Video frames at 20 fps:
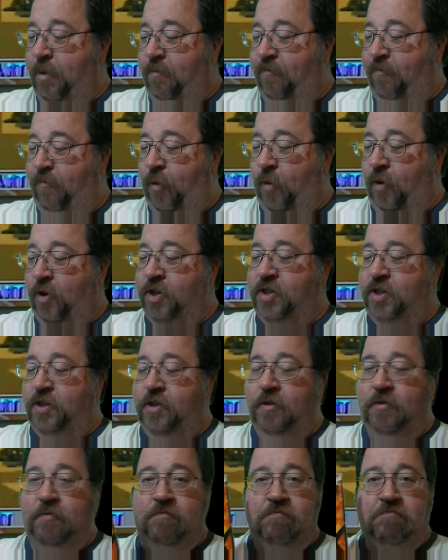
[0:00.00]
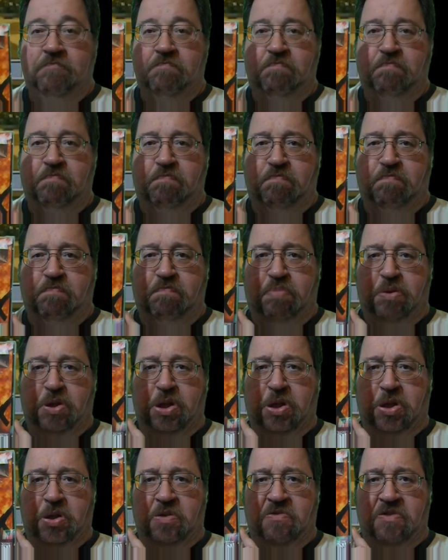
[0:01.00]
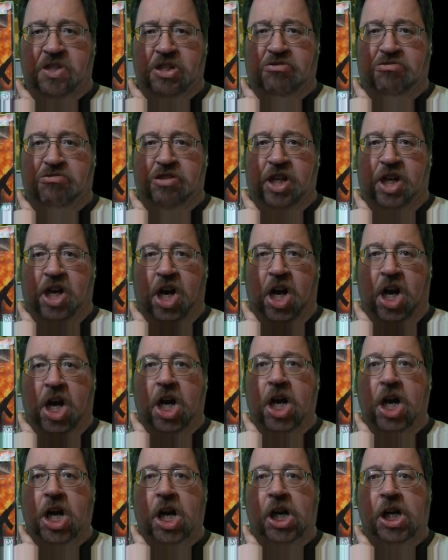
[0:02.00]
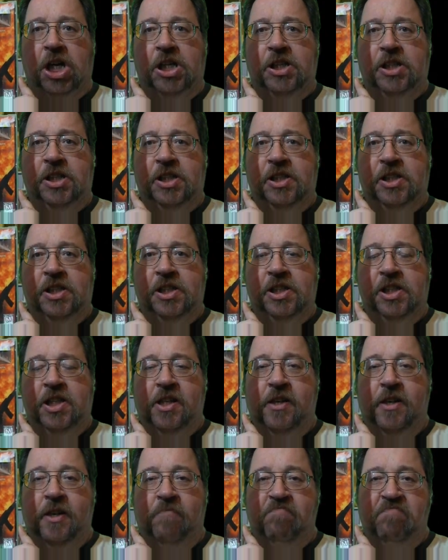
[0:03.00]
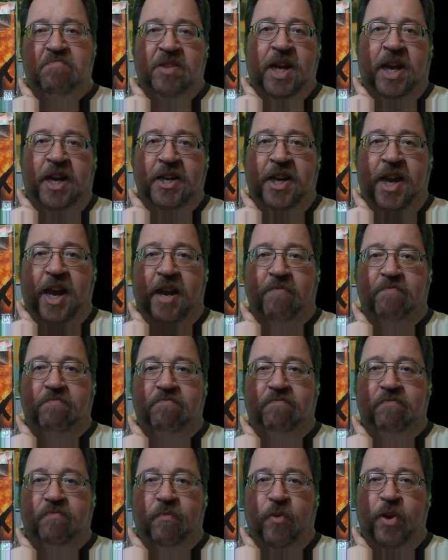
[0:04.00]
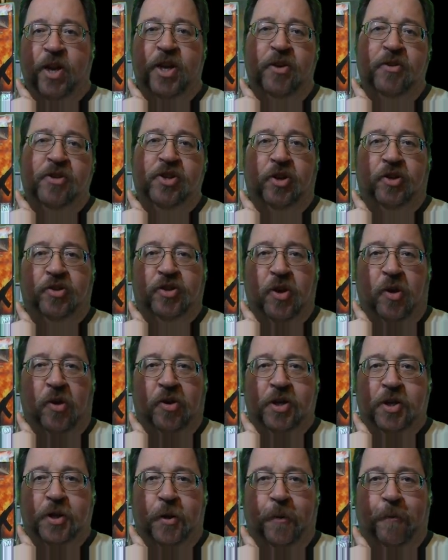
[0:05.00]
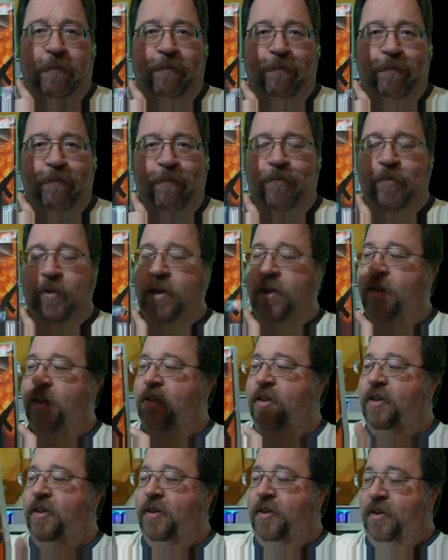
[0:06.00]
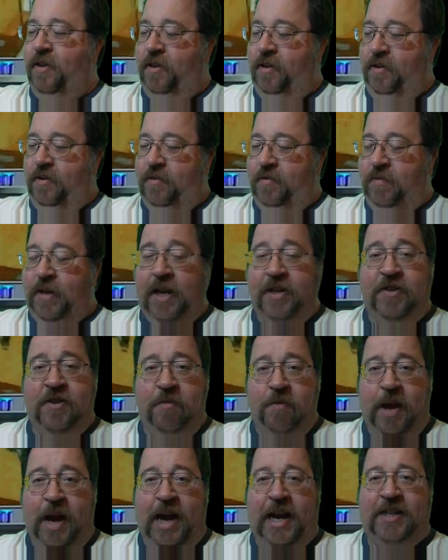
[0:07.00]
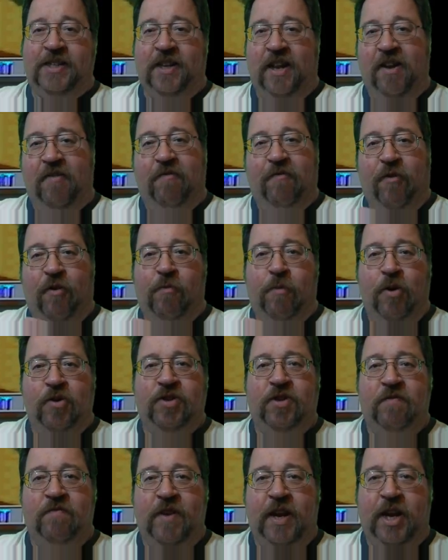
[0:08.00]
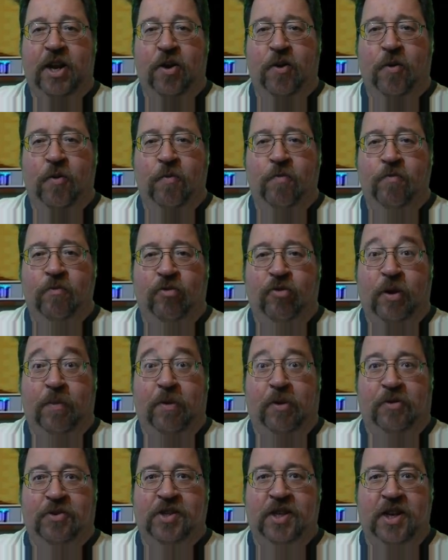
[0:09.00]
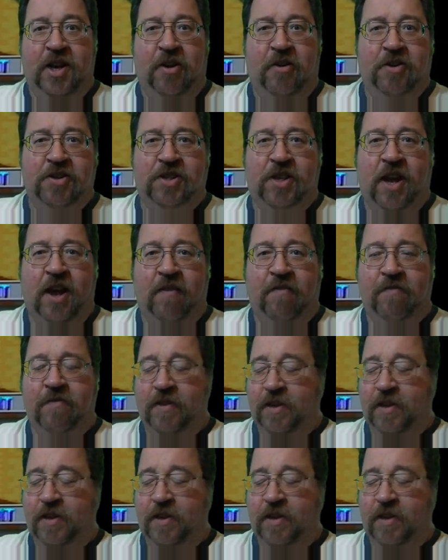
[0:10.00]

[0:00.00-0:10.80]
Force. Pull the trigger. Gun game. Well, you can use your controller too. Not too bad. It has a lot of full motion video criminals in there and stuff.